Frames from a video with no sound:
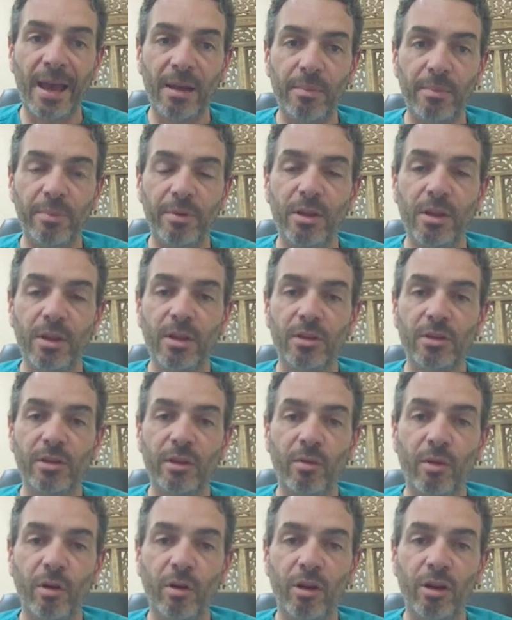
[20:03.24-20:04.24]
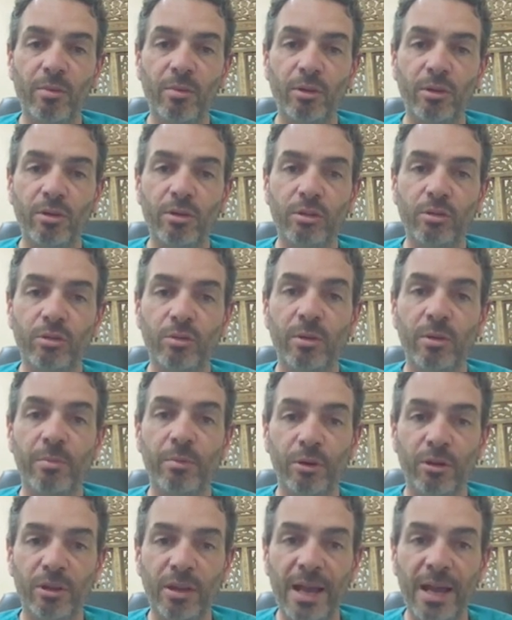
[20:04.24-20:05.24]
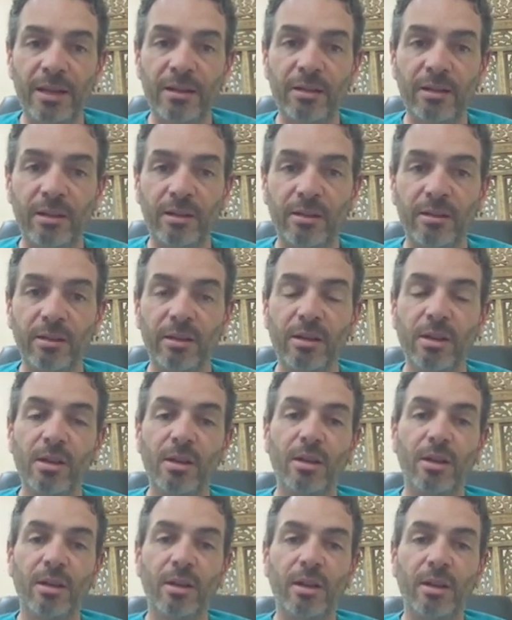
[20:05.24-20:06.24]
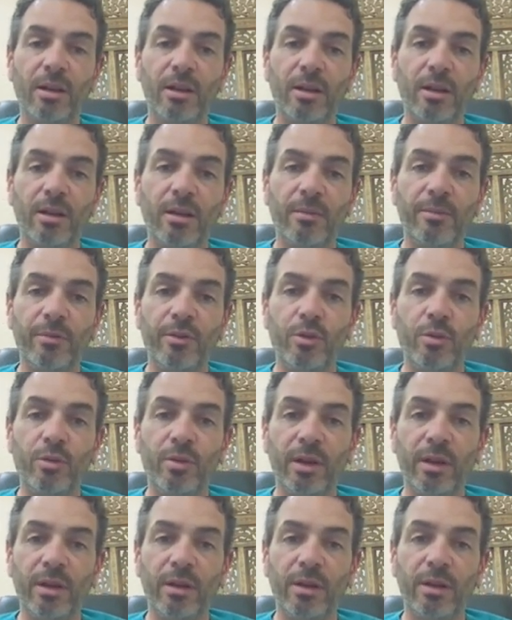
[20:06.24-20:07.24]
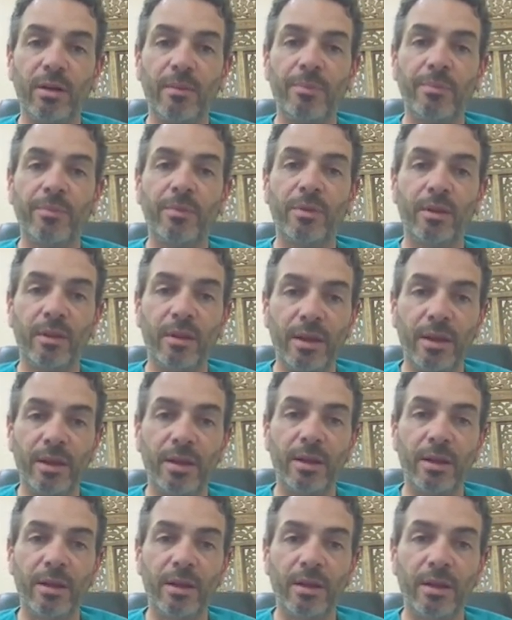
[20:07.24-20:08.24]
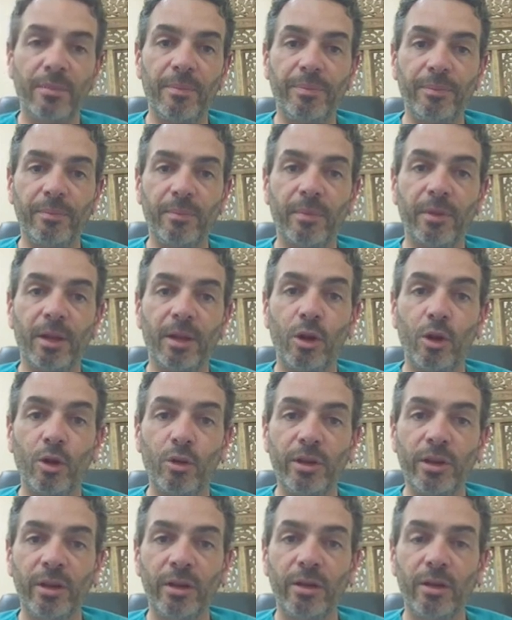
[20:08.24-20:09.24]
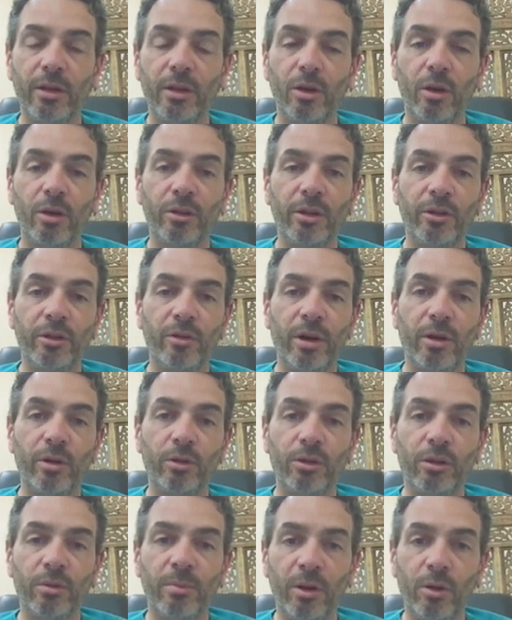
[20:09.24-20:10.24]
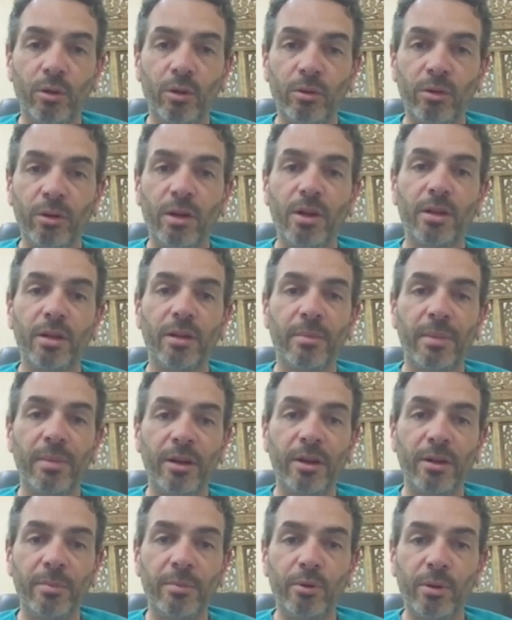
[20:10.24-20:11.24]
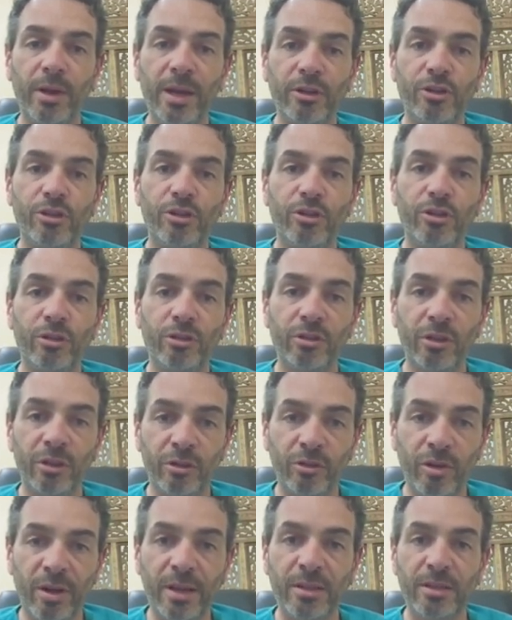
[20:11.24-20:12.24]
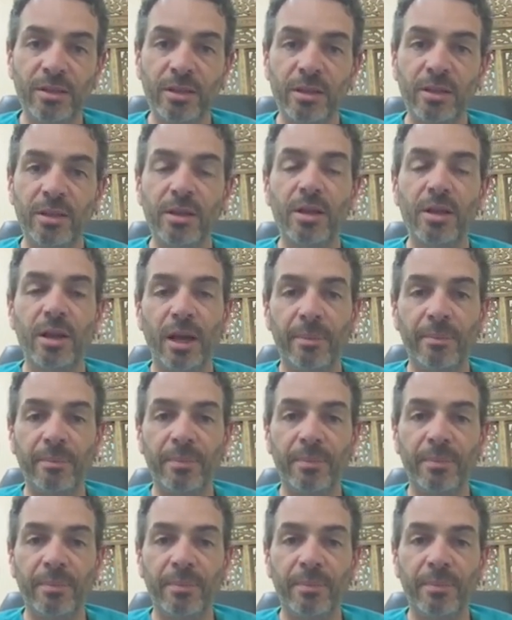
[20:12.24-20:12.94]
help sirolimus to be protected during the loading on the drug-coated balloon, the manipulation, the transit,